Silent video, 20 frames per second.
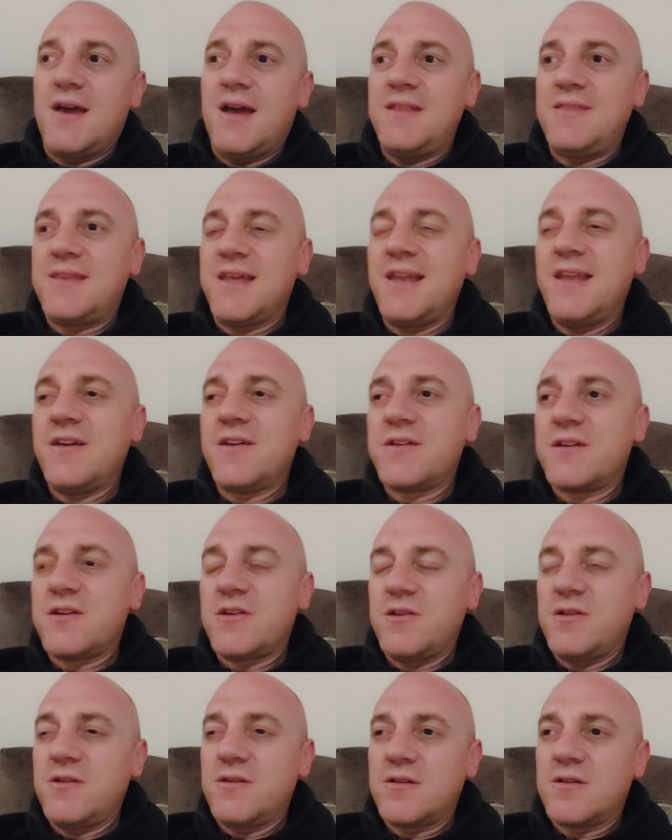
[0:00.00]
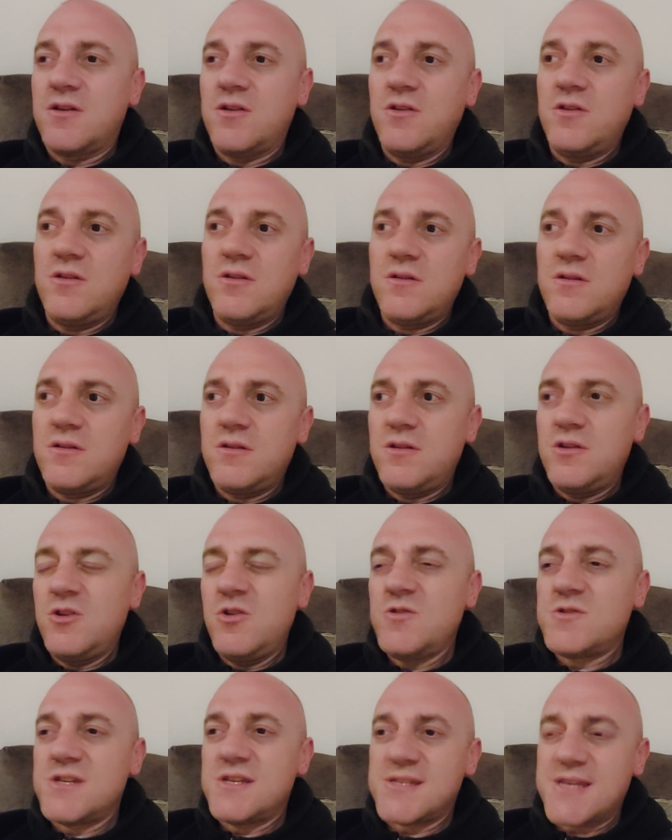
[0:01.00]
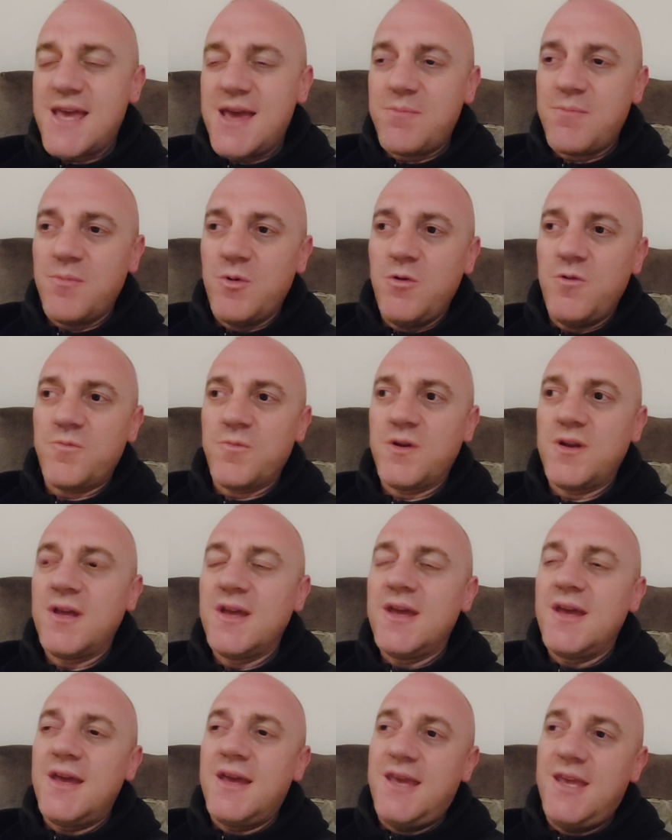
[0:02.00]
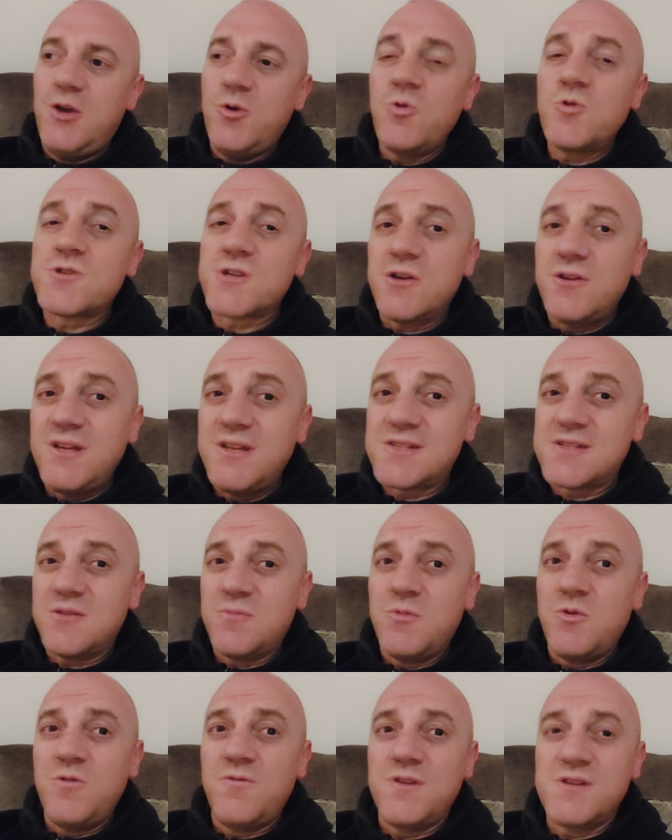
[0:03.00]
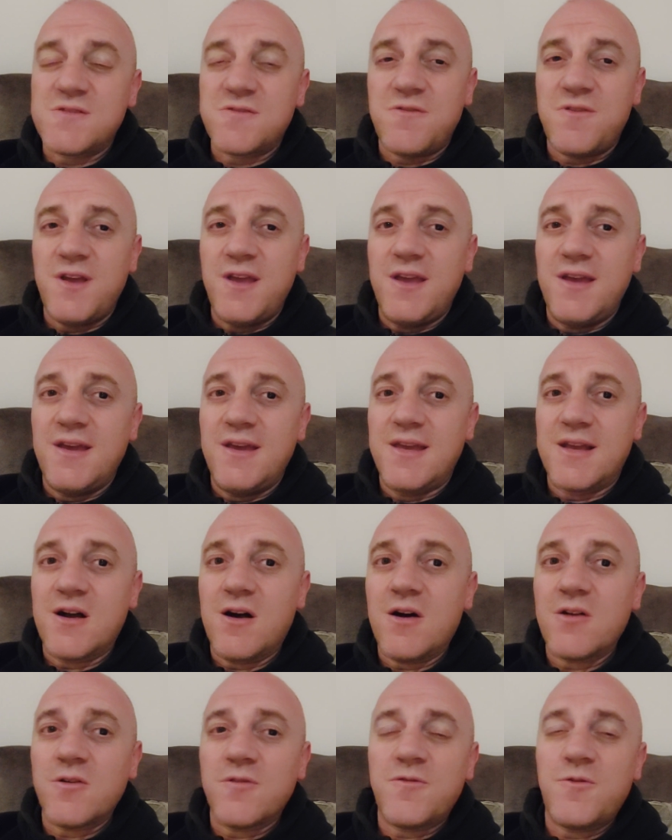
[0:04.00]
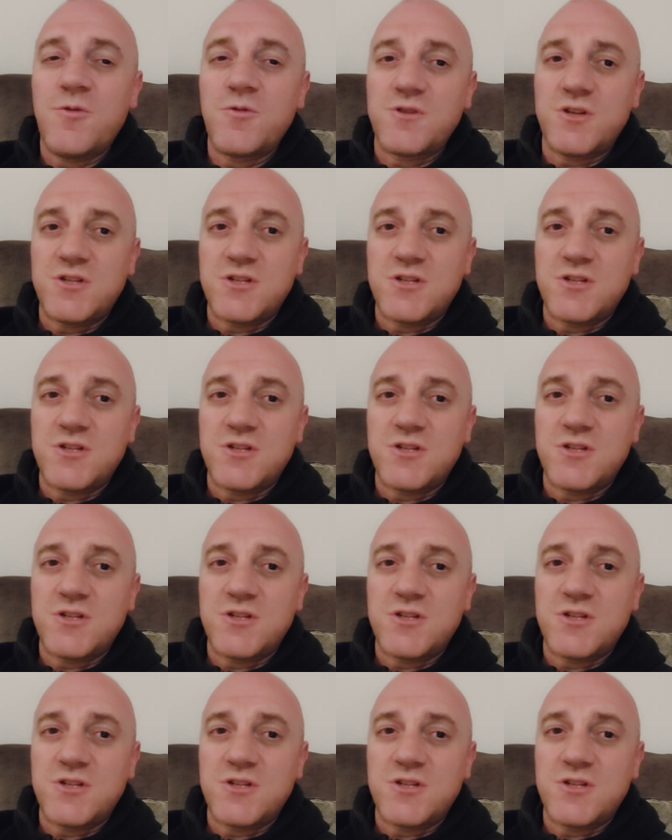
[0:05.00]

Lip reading: And Dillian can use his head movement. He also needs to move his feet. He can't afford